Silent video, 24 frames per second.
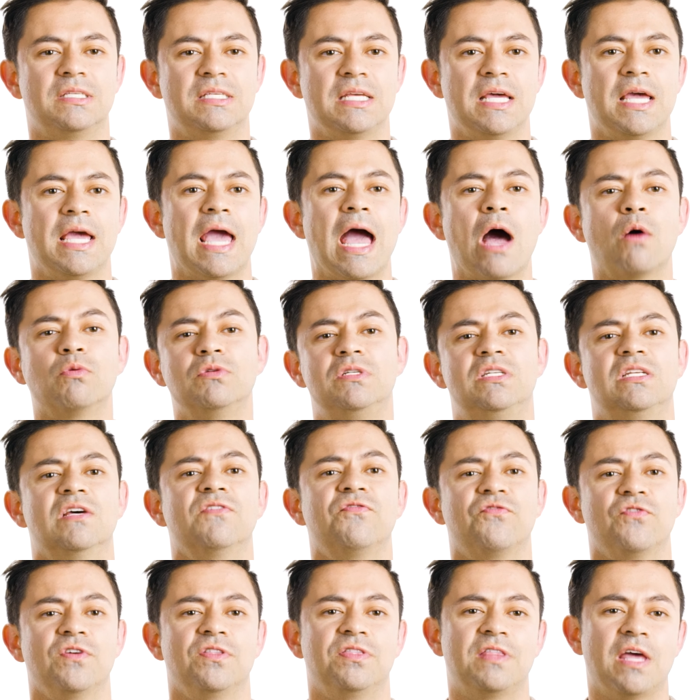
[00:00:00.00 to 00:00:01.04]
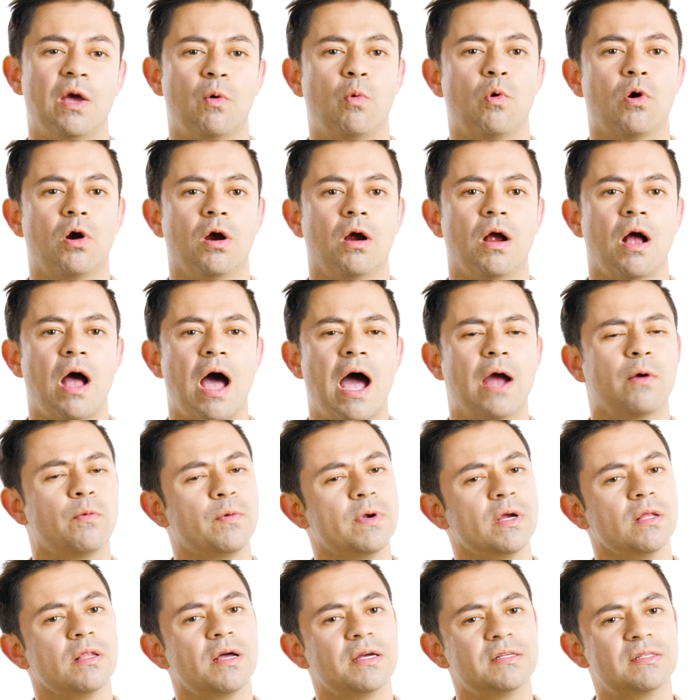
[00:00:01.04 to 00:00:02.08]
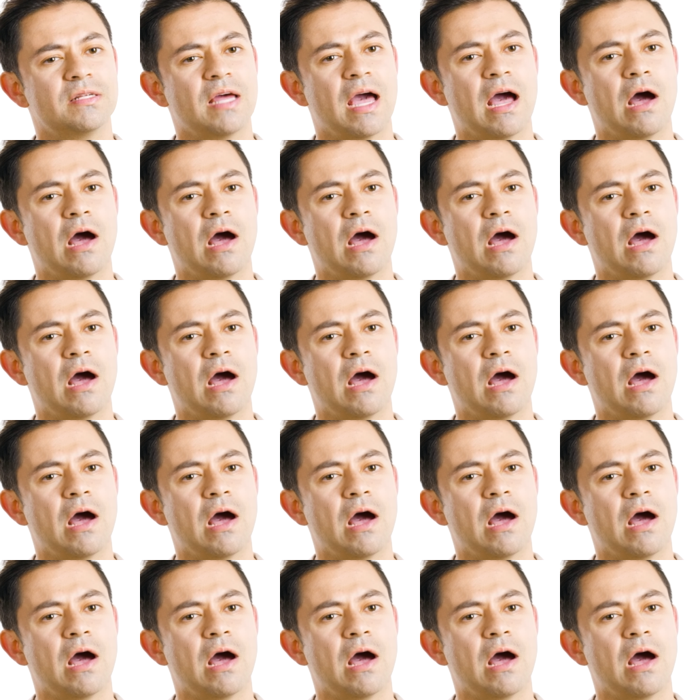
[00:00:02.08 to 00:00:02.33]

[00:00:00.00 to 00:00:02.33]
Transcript: seeing how different they were, I realized